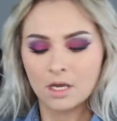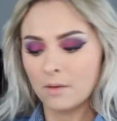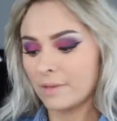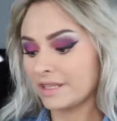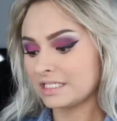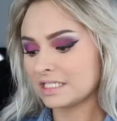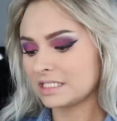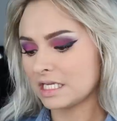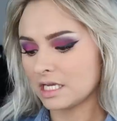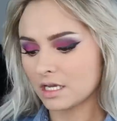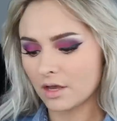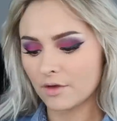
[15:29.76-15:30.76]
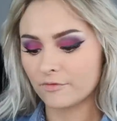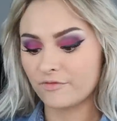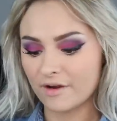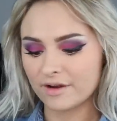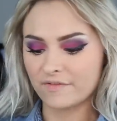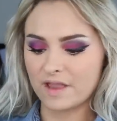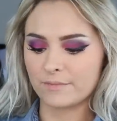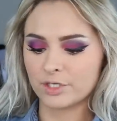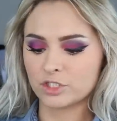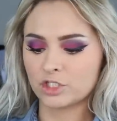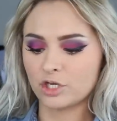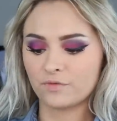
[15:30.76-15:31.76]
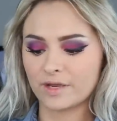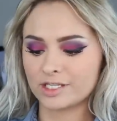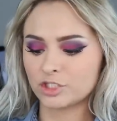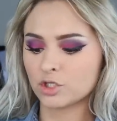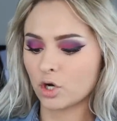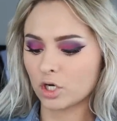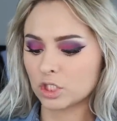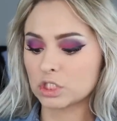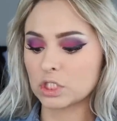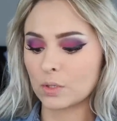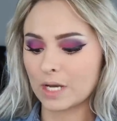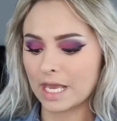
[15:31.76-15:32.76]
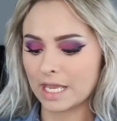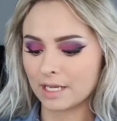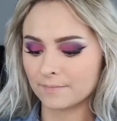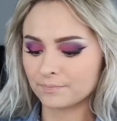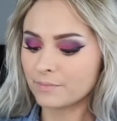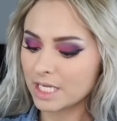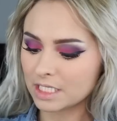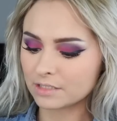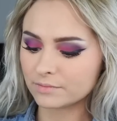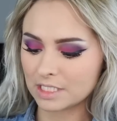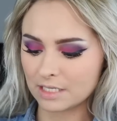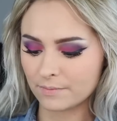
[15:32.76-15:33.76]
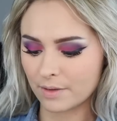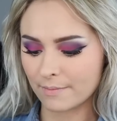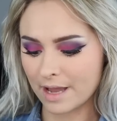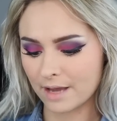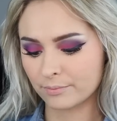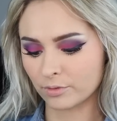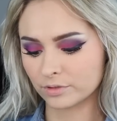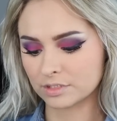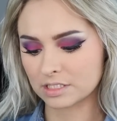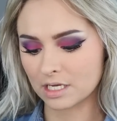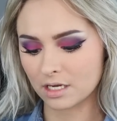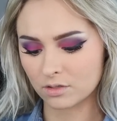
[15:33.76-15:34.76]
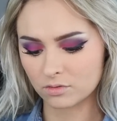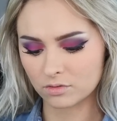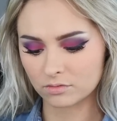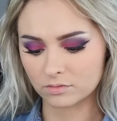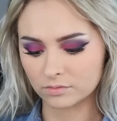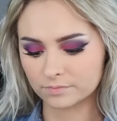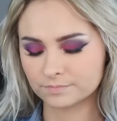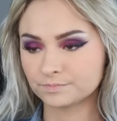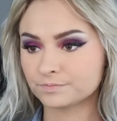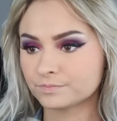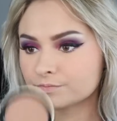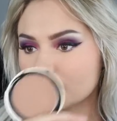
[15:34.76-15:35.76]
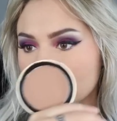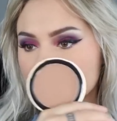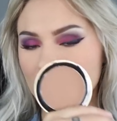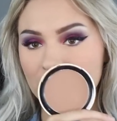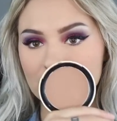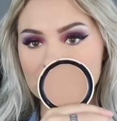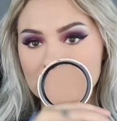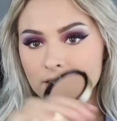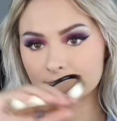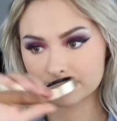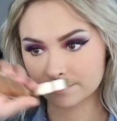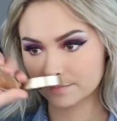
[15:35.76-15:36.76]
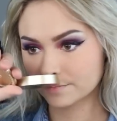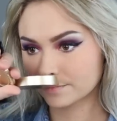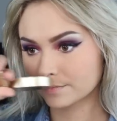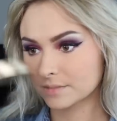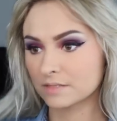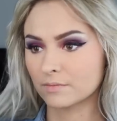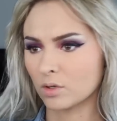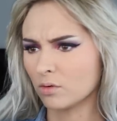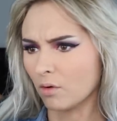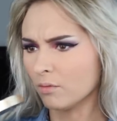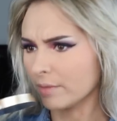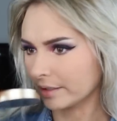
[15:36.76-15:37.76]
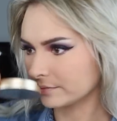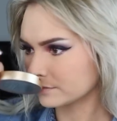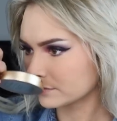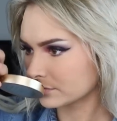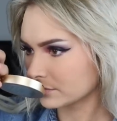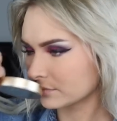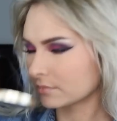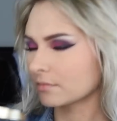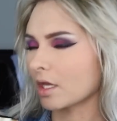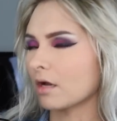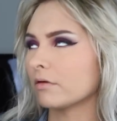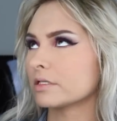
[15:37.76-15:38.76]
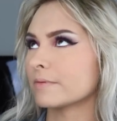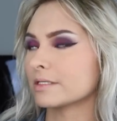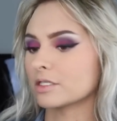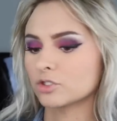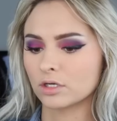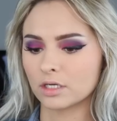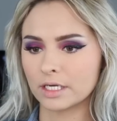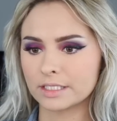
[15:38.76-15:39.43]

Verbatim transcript: But this is the very famous Too Faced Chocolate Soleil Medium Deep Matte Bronzer. Ooh, looks like this. Oh man. Oh, it smells like chocolate.